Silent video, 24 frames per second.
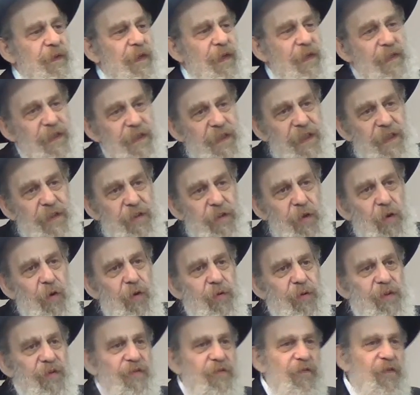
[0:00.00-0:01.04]
And they didn't
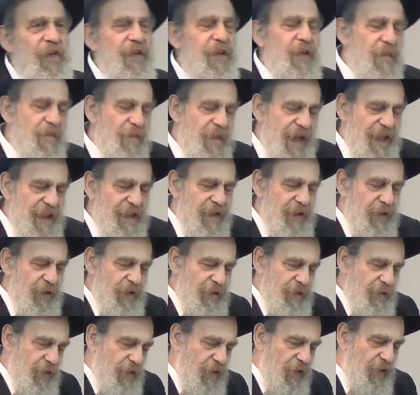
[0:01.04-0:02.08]
know the
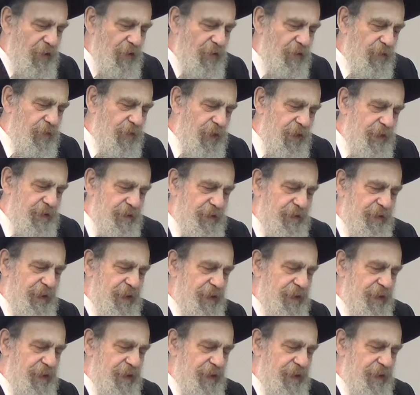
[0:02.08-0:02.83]
fundamentals of what